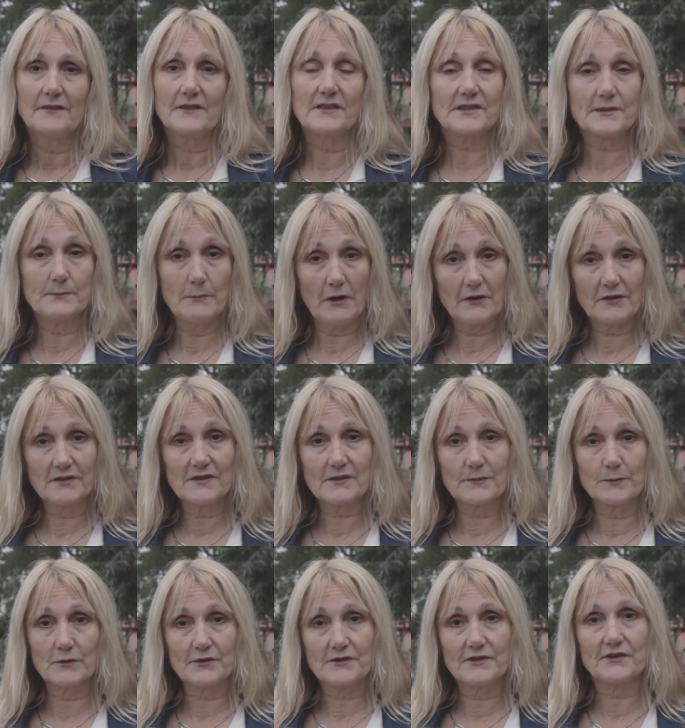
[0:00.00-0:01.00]
the
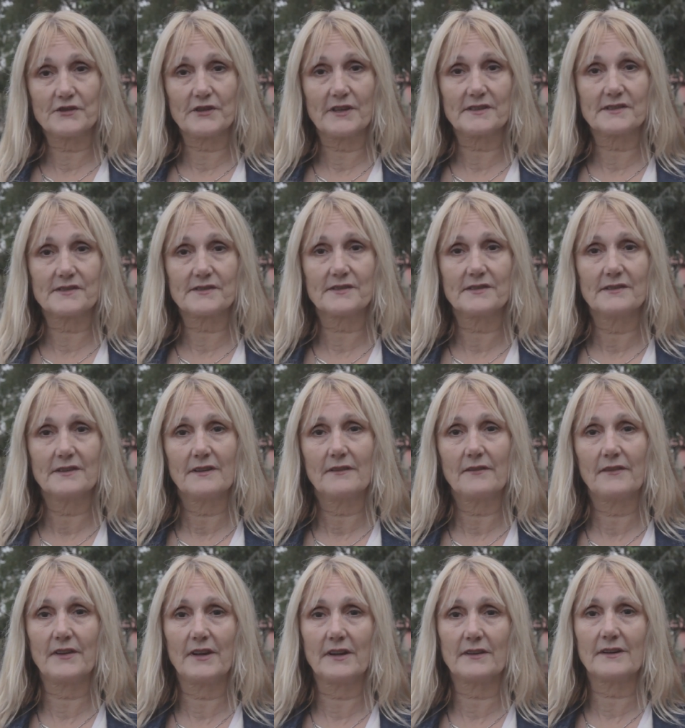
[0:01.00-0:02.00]
smokers will suggest
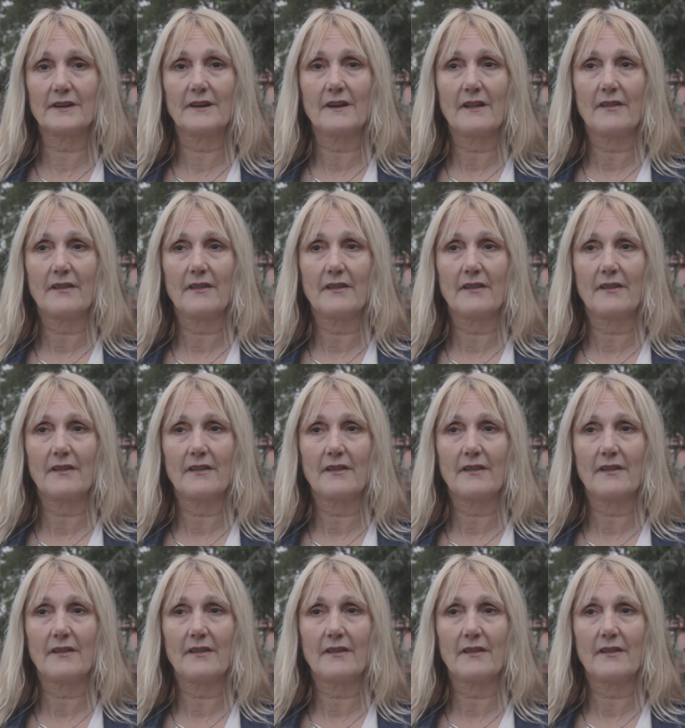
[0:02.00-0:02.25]
that